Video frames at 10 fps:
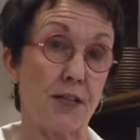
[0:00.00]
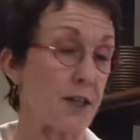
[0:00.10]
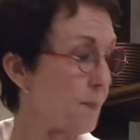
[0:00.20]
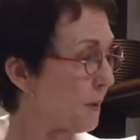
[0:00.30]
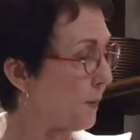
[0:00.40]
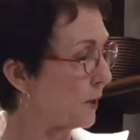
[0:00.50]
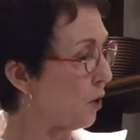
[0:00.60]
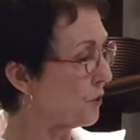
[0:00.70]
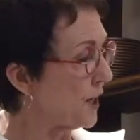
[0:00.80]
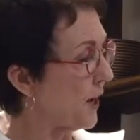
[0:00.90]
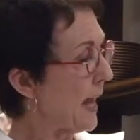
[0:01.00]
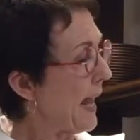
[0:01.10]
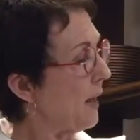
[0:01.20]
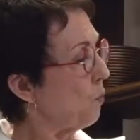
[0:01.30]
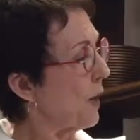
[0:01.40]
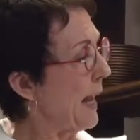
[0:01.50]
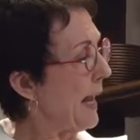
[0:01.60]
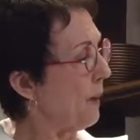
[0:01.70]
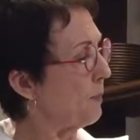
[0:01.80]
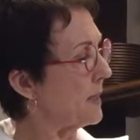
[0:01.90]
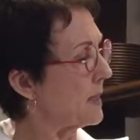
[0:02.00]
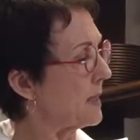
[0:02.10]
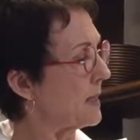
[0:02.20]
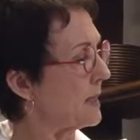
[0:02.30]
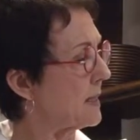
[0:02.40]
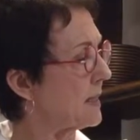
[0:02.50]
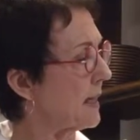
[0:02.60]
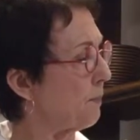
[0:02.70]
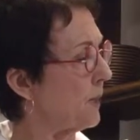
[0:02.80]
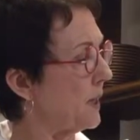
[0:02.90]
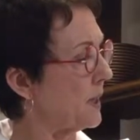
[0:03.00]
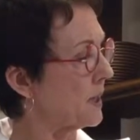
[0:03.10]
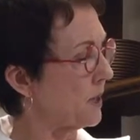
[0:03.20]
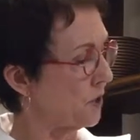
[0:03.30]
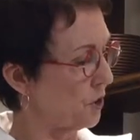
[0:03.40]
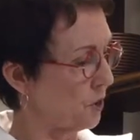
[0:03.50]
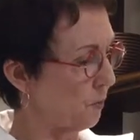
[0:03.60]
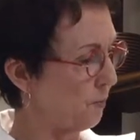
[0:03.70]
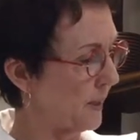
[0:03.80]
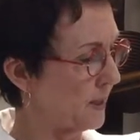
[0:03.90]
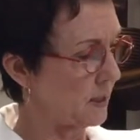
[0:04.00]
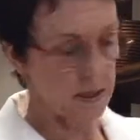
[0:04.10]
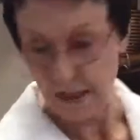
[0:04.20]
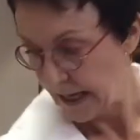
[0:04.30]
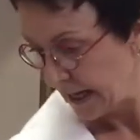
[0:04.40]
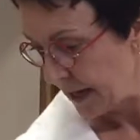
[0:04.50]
I stopped the buttonholes here. And what happens is I pin this because there's no buttons,